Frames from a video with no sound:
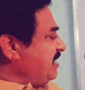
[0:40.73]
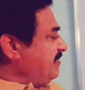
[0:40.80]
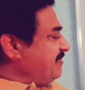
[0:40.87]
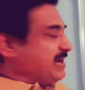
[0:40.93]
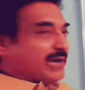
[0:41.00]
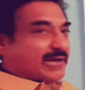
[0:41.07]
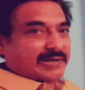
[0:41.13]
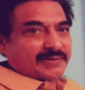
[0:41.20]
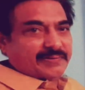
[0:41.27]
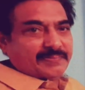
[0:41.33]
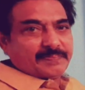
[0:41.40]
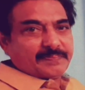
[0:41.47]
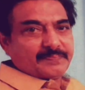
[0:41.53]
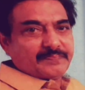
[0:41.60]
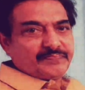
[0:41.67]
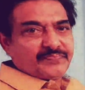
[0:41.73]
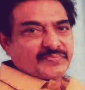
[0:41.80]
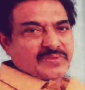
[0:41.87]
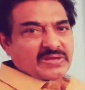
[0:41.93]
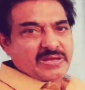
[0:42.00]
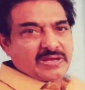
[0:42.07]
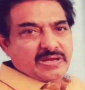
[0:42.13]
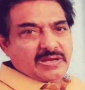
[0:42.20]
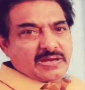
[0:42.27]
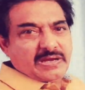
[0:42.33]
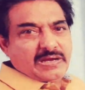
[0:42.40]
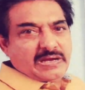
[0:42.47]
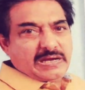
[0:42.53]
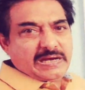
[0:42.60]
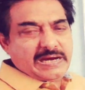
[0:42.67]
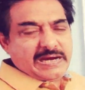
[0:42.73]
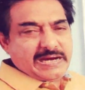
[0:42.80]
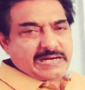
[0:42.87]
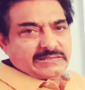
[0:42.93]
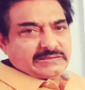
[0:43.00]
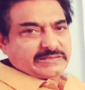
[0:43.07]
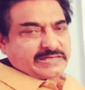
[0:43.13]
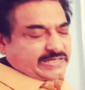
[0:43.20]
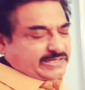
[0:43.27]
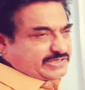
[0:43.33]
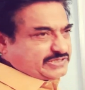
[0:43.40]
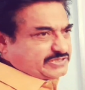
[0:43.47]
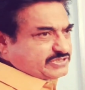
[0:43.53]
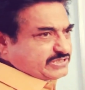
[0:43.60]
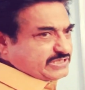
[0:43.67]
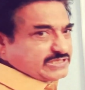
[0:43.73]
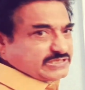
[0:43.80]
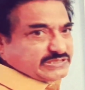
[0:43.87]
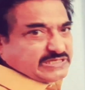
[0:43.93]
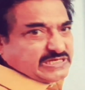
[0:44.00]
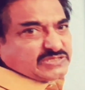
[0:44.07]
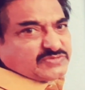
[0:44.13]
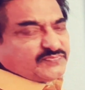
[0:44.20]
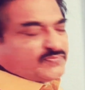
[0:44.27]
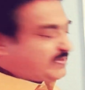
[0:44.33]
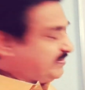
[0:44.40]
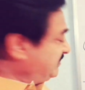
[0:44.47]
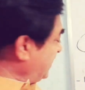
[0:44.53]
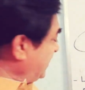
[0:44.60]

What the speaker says: mn, and their distances from the